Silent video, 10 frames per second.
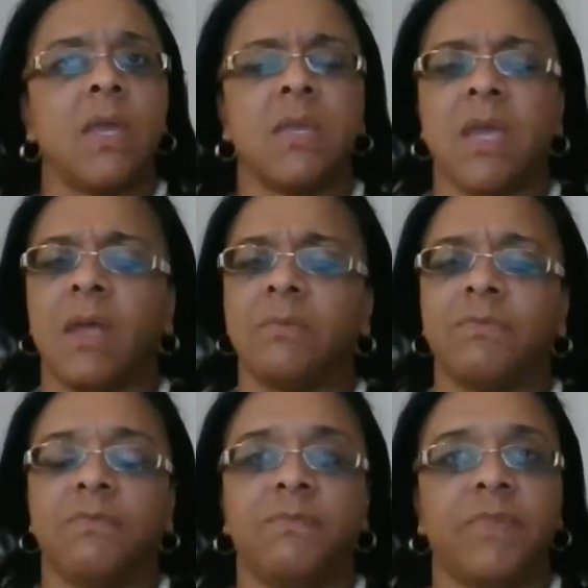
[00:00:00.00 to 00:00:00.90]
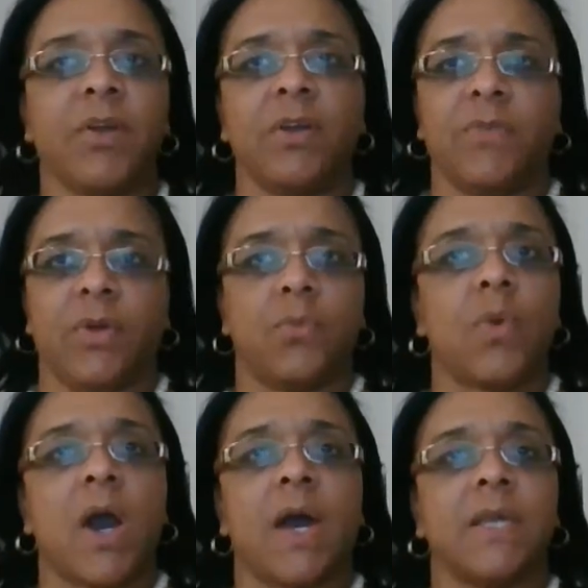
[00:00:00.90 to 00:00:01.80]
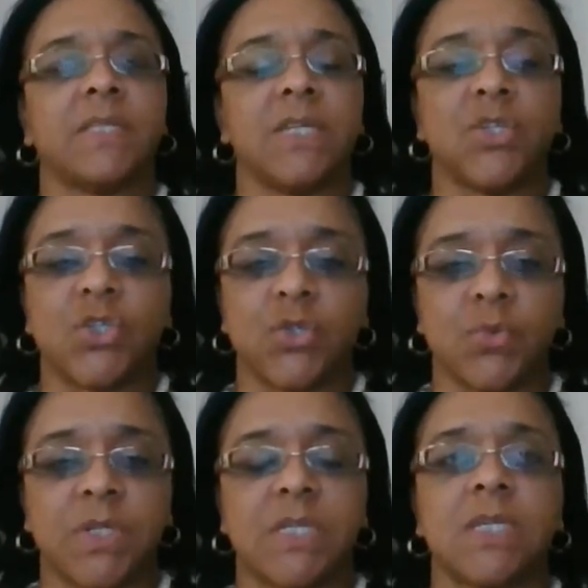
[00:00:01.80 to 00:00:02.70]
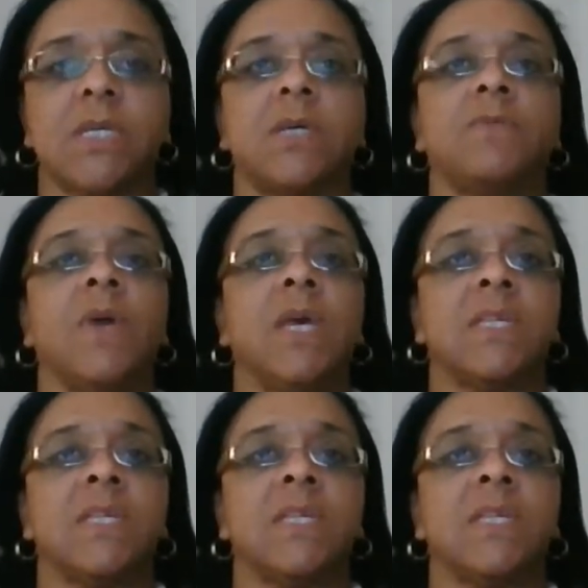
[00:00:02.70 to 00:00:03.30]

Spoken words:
yet very, very wise, intuitive,